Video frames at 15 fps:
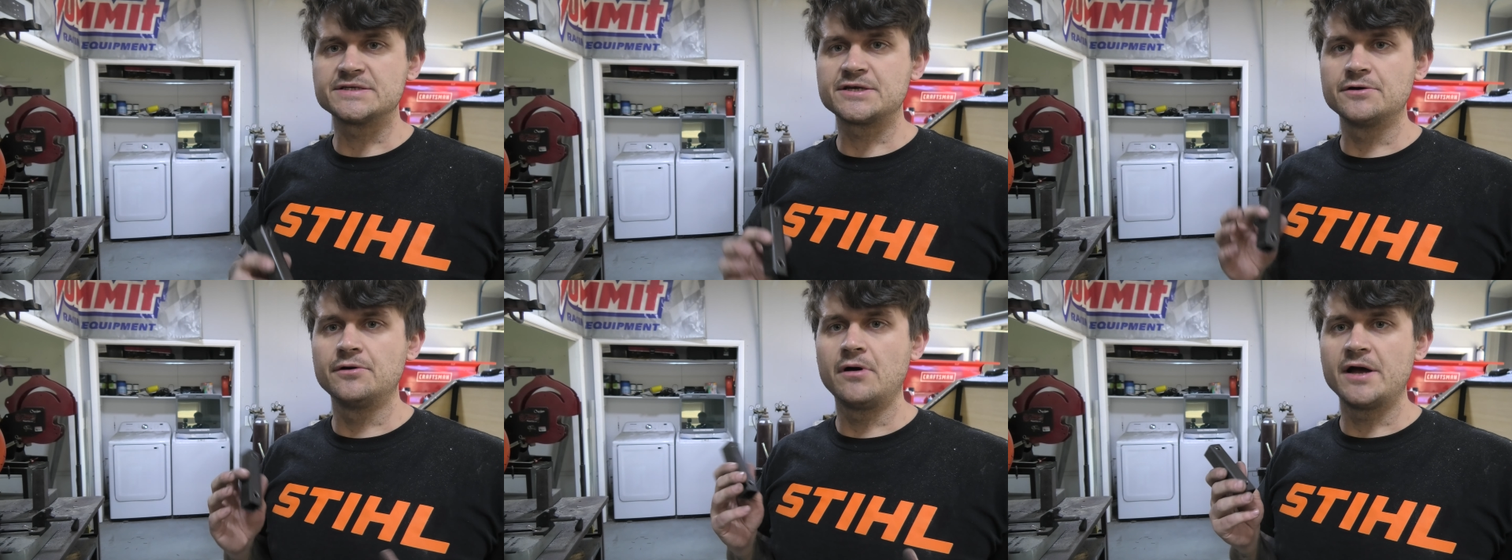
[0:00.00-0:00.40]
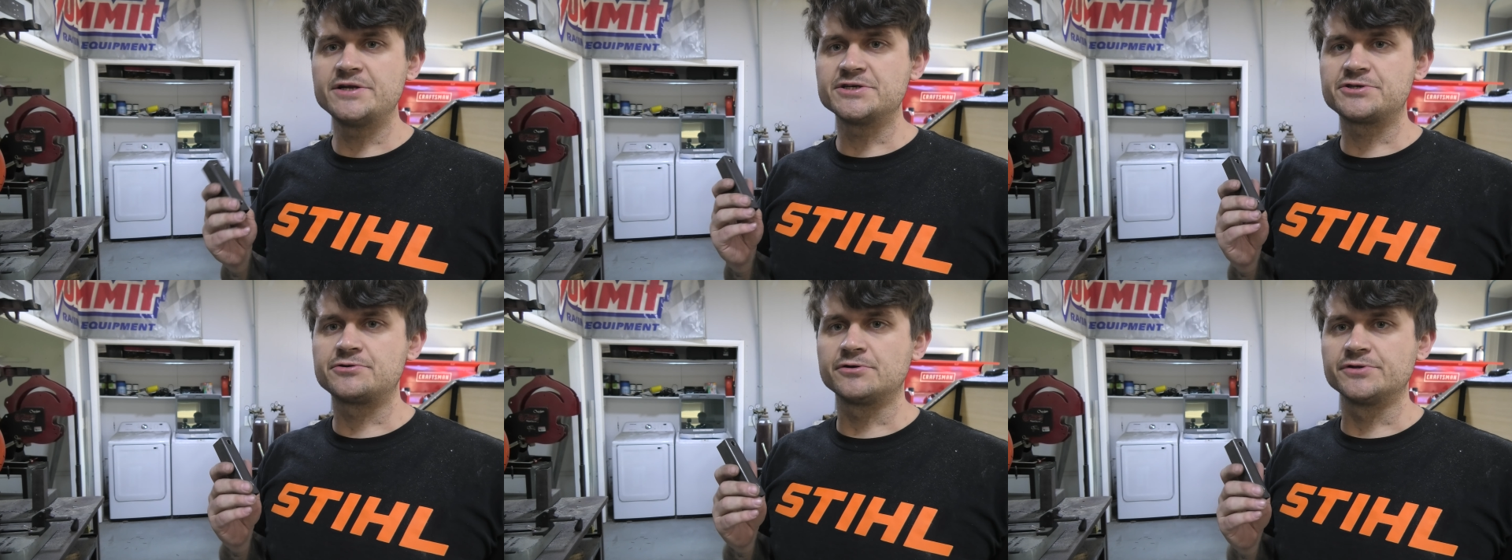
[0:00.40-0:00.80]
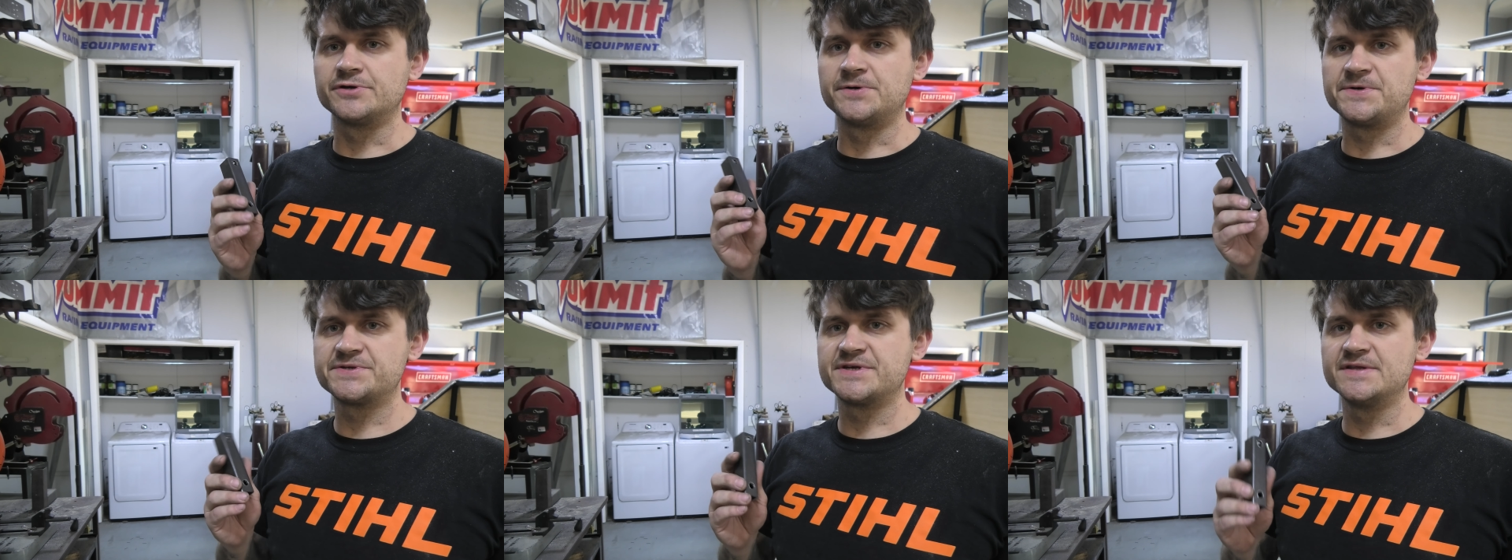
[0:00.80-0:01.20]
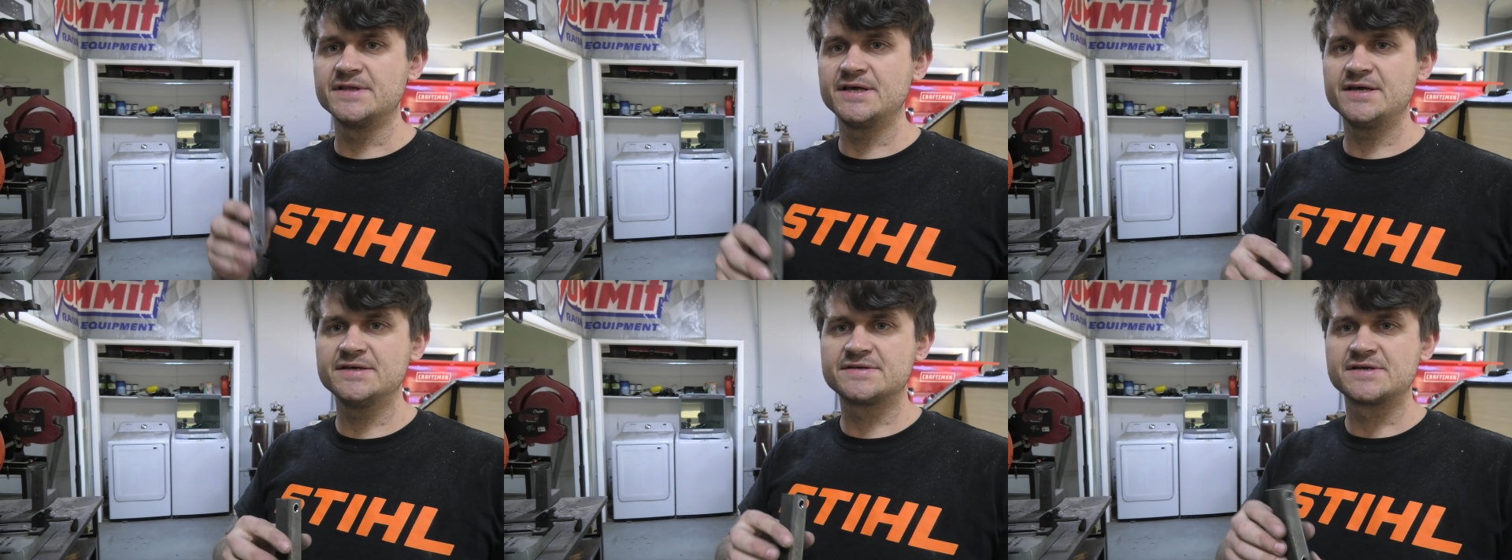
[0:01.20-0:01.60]
so I just drilled the holes in
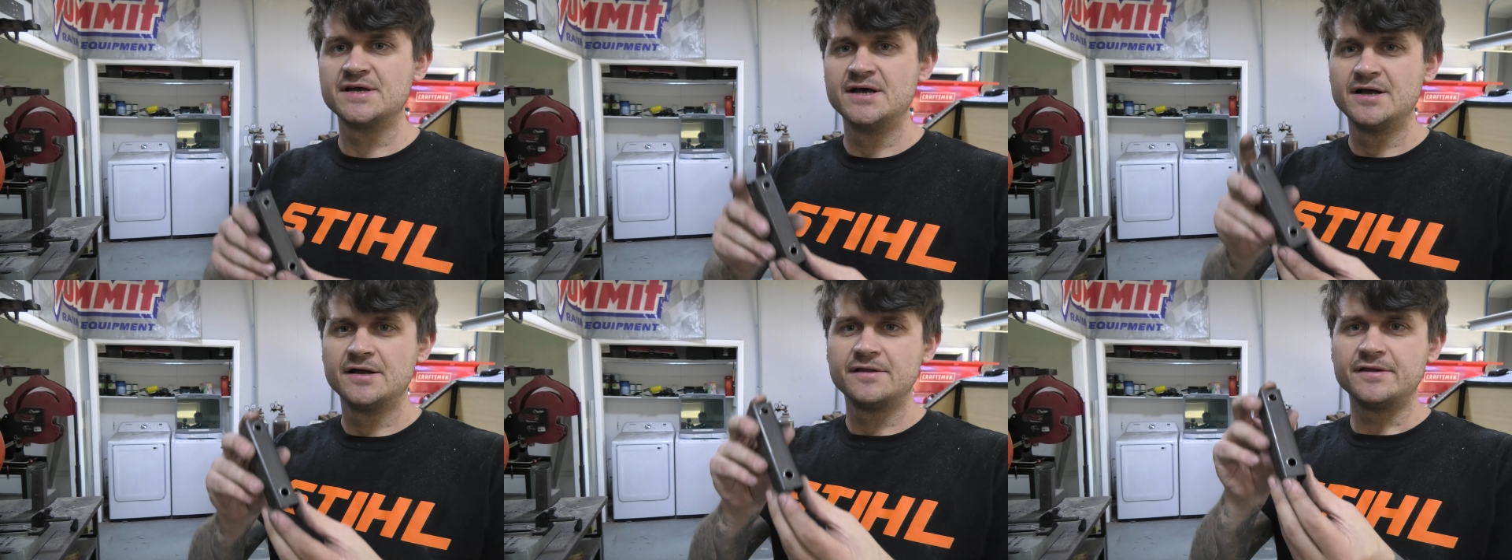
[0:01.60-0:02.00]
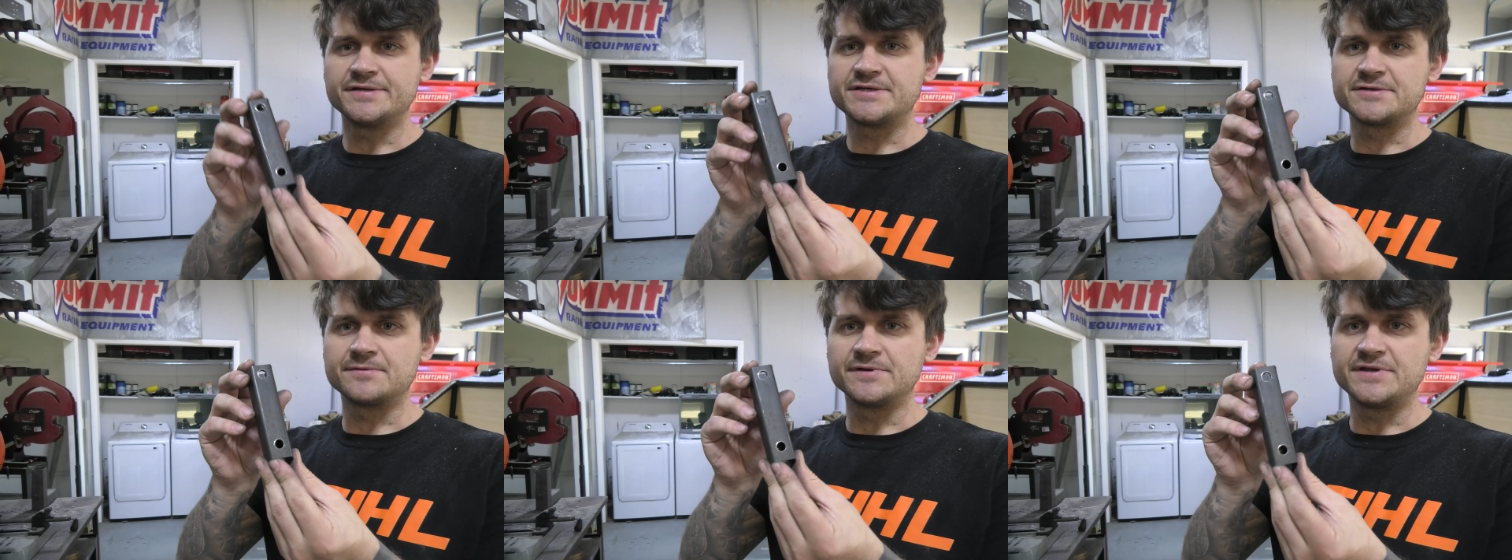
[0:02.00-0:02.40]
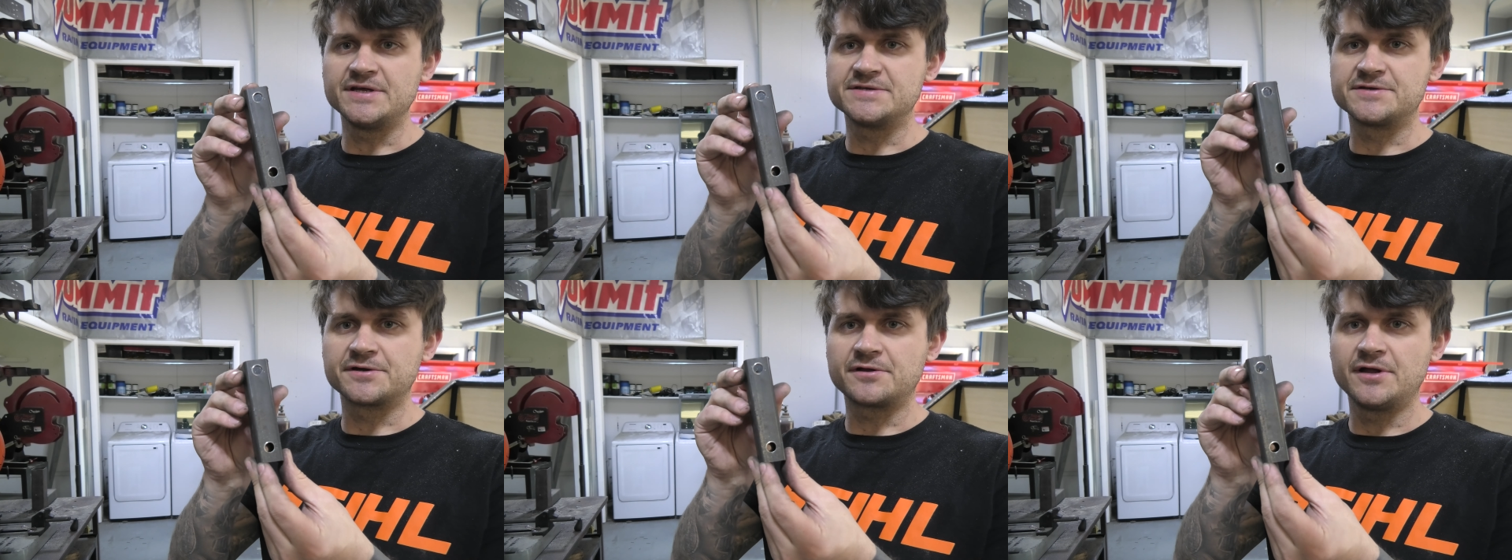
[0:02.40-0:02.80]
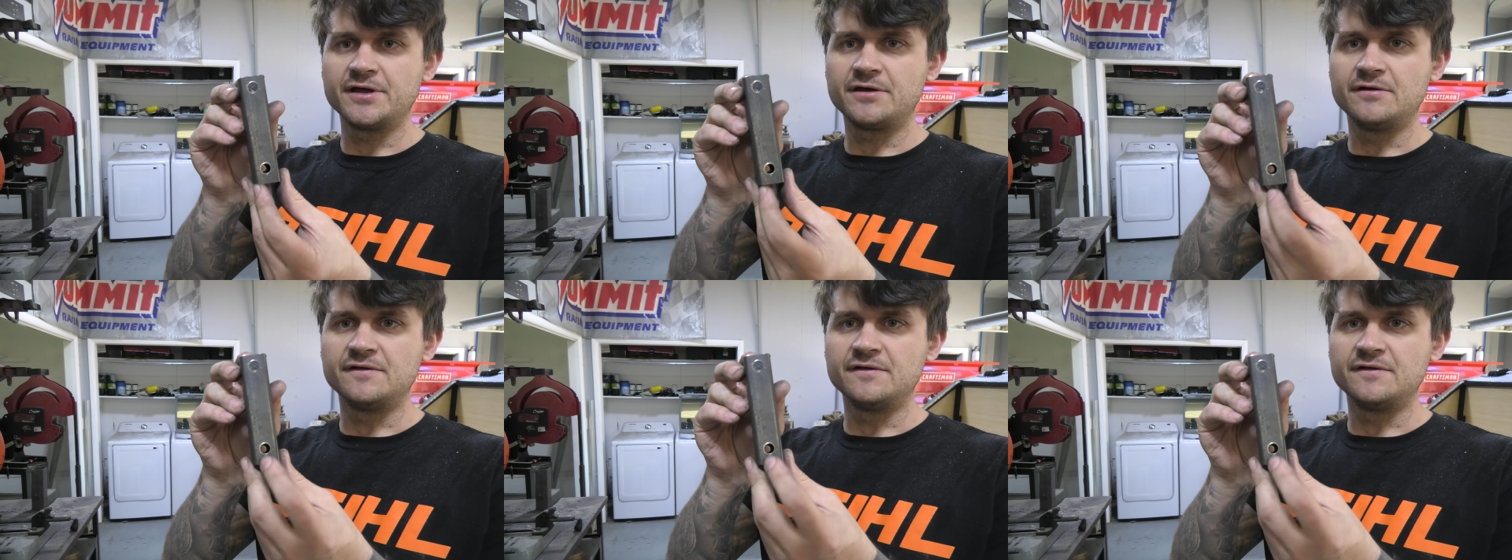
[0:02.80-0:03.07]
these. This is what these look like.